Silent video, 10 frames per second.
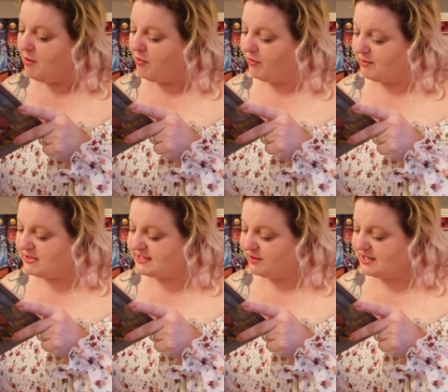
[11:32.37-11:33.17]
But when a
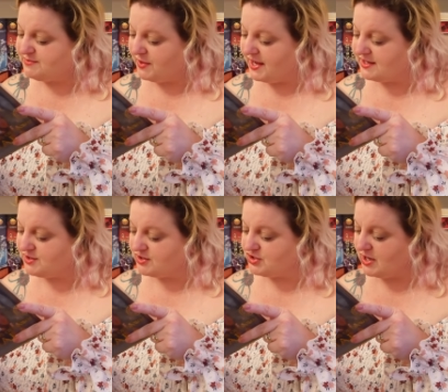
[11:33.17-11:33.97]
mysterious plague
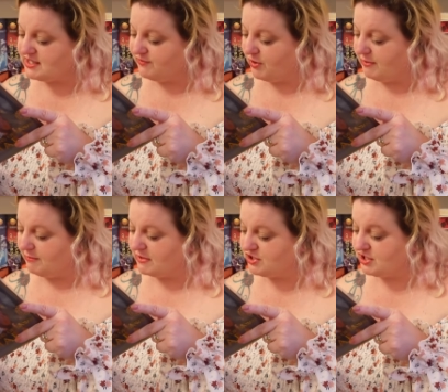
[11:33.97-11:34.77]
starts
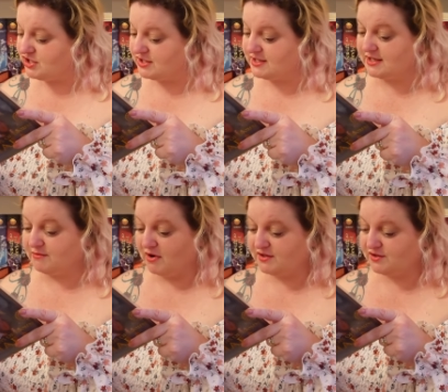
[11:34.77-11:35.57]
transforming magicians into
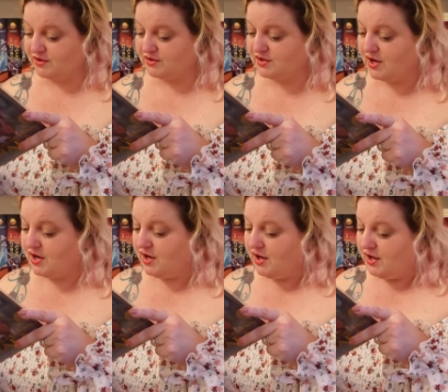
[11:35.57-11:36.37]
monsters,
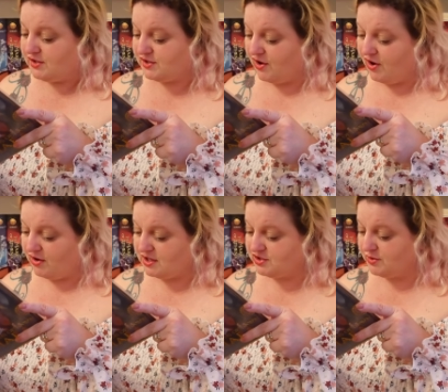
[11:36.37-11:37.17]

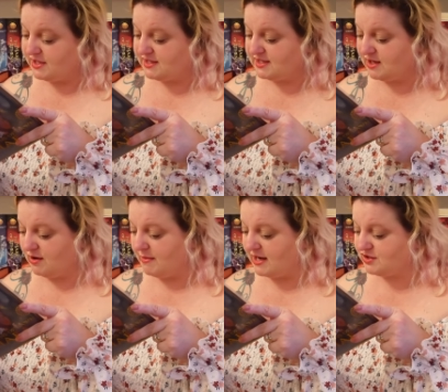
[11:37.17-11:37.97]
Zahara joins a
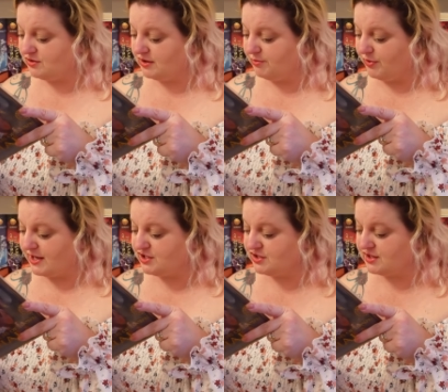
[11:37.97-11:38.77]
secret magical
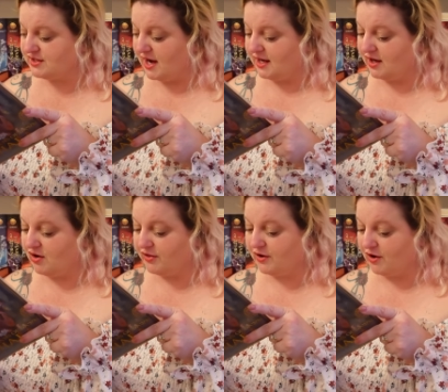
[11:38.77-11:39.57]
liberation society
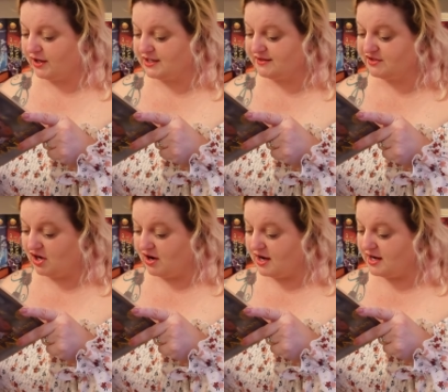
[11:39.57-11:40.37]
called the Guardians of
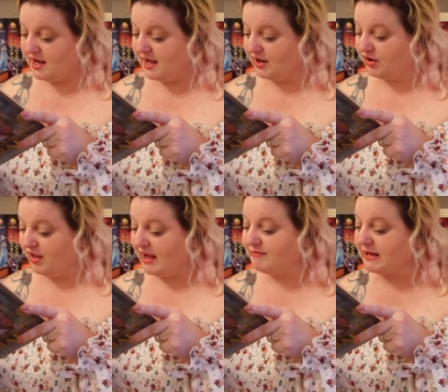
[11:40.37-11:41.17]
Dawn, and her
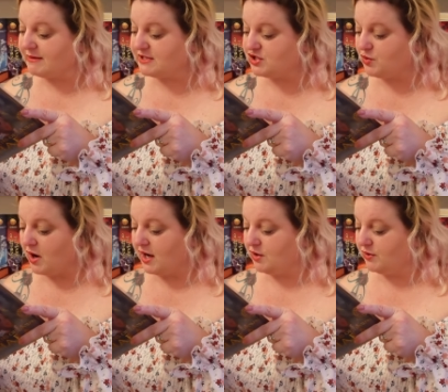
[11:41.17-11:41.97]
life becomes
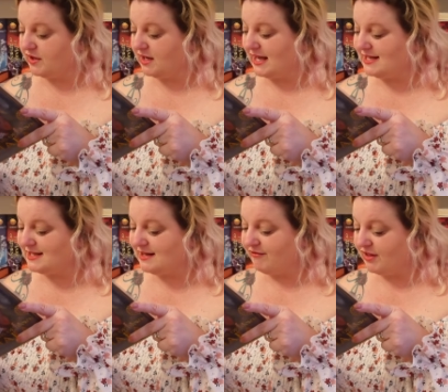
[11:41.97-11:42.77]
entwined with an
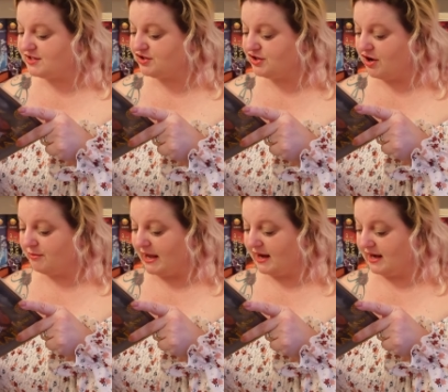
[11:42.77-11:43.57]
easily flustered young
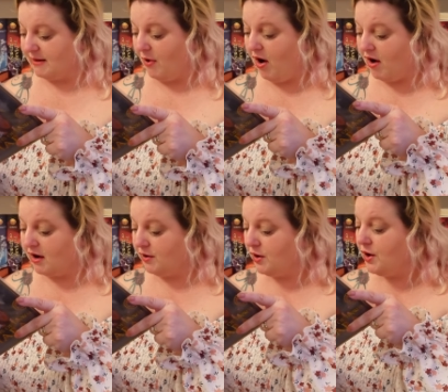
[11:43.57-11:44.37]
man named
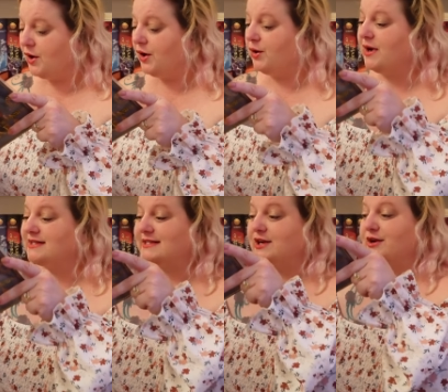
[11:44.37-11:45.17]
Han, who has
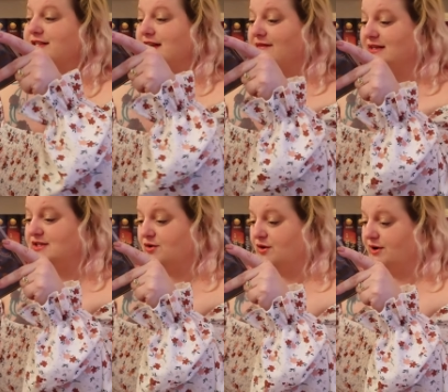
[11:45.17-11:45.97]
secrets of his
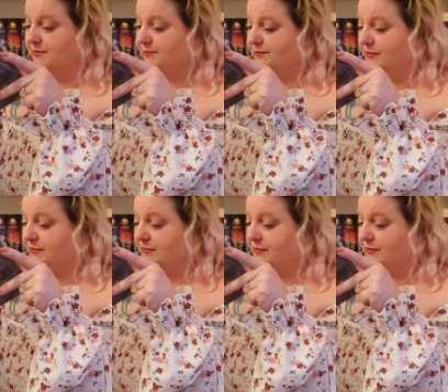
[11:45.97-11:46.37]
own.